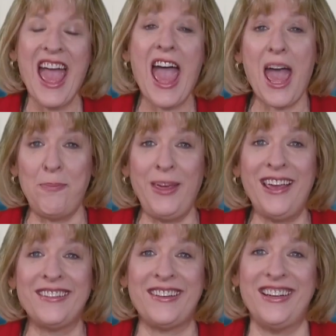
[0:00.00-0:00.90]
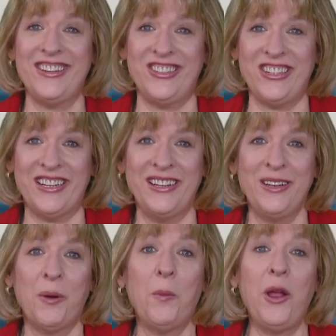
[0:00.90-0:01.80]
At PSE&G,
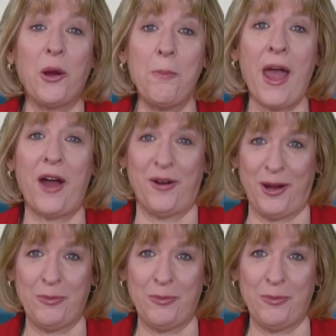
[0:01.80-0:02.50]
we are powering